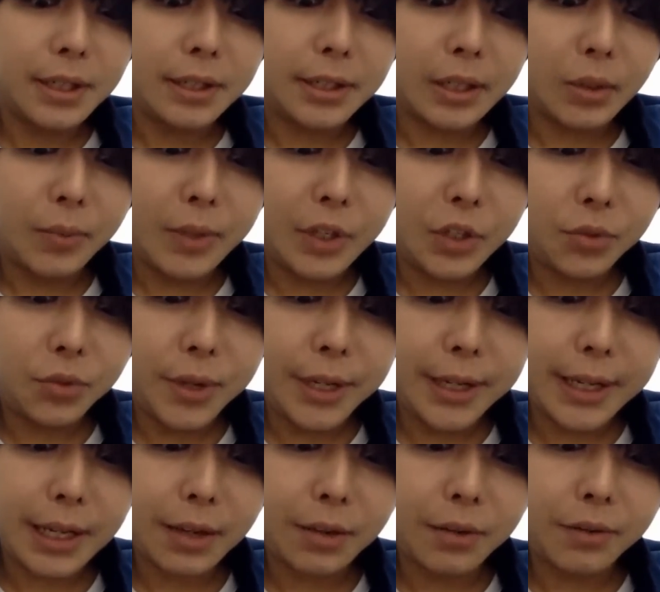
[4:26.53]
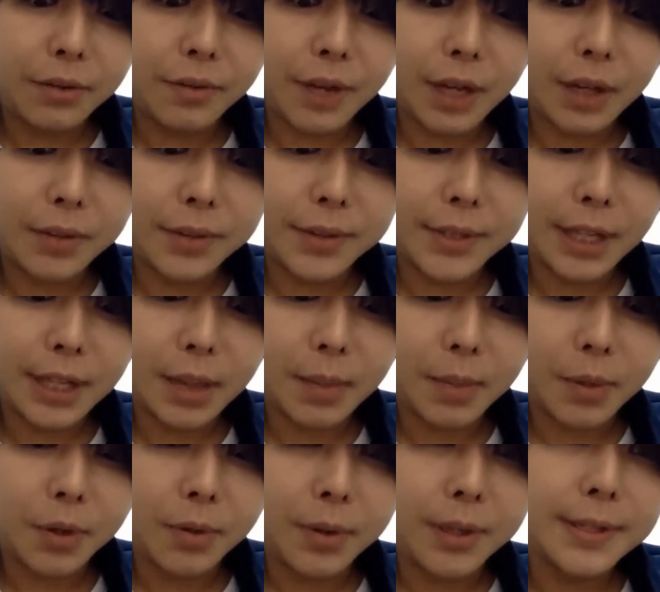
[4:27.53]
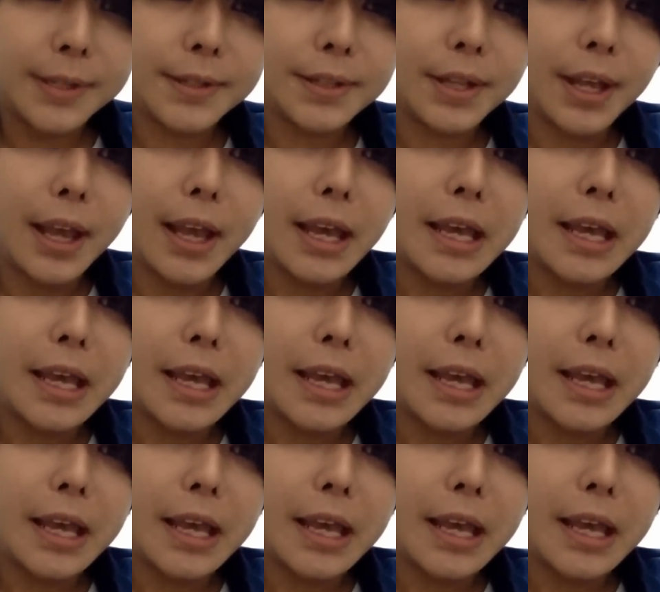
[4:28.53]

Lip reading: that we treat our fellow Singaporeans